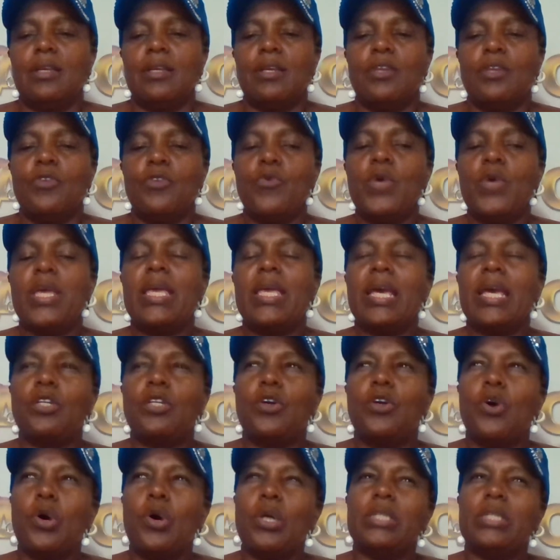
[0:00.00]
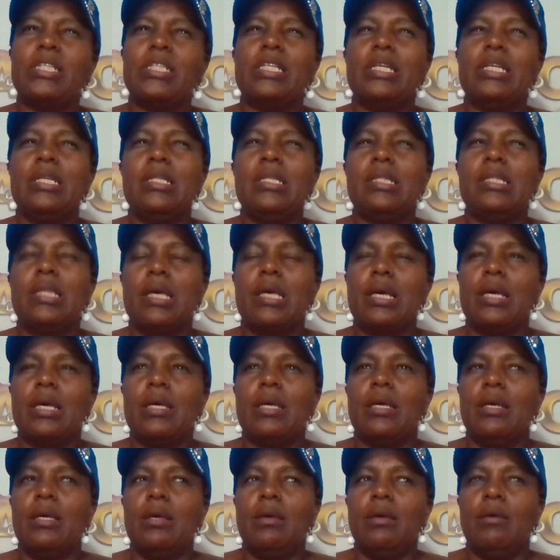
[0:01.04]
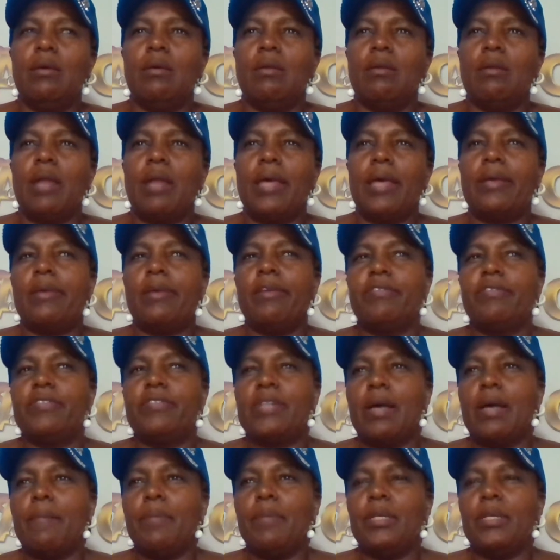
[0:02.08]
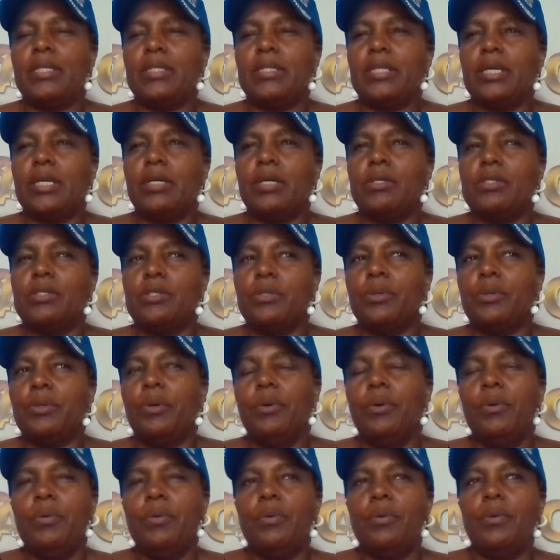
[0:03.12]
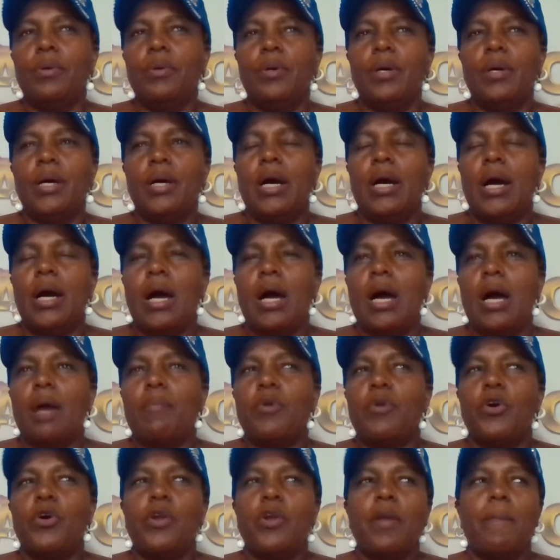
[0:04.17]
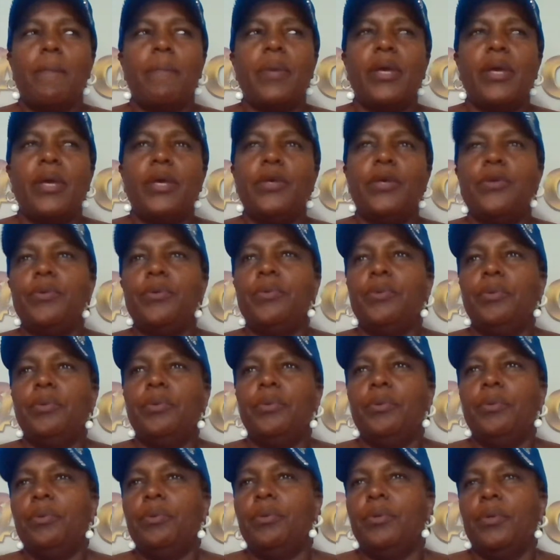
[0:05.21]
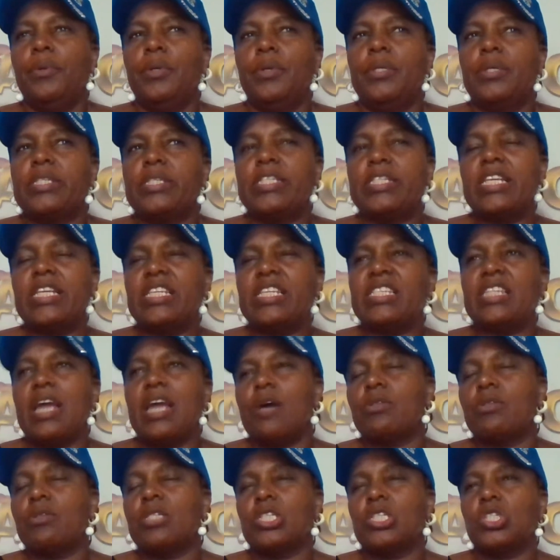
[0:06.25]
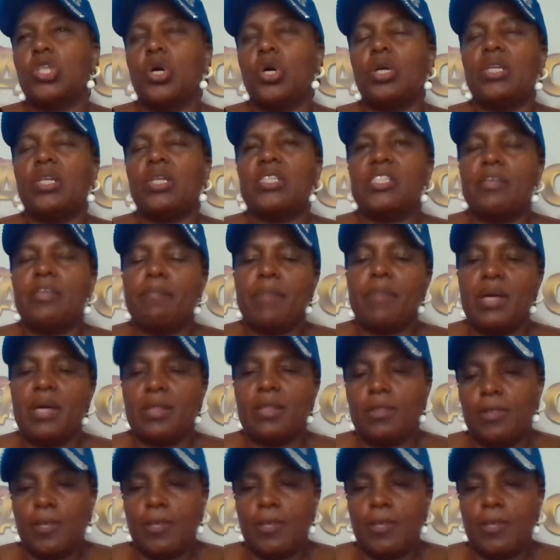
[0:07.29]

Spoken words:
we get caught in the, like if somebody tells you, oh, I'm gonna pay you $6,000 a month.